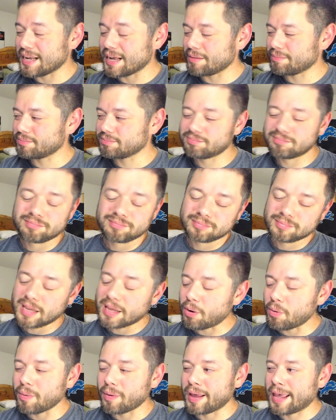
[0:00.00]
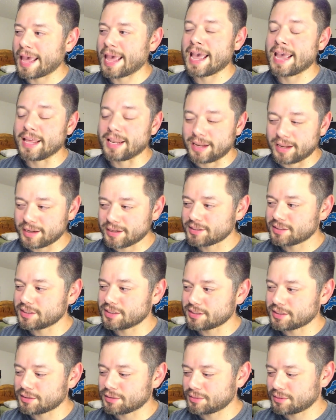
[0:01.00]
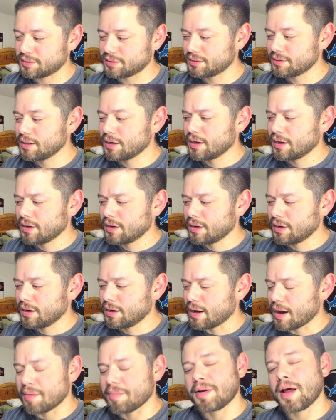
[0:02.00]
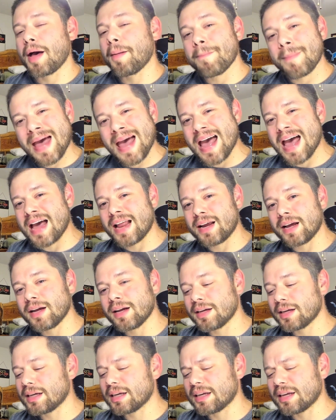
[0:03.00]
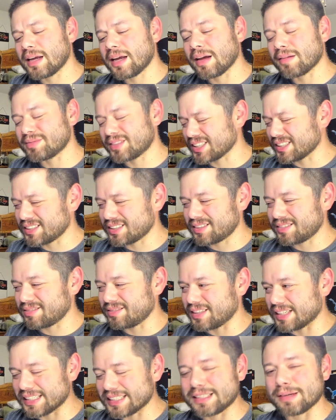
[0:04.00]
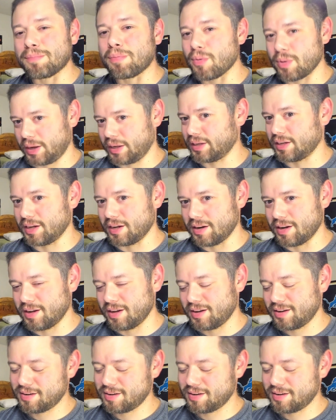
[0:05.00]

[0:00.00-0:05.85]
I don't hate it. It's just, I'm not mad. I'm just disappointed.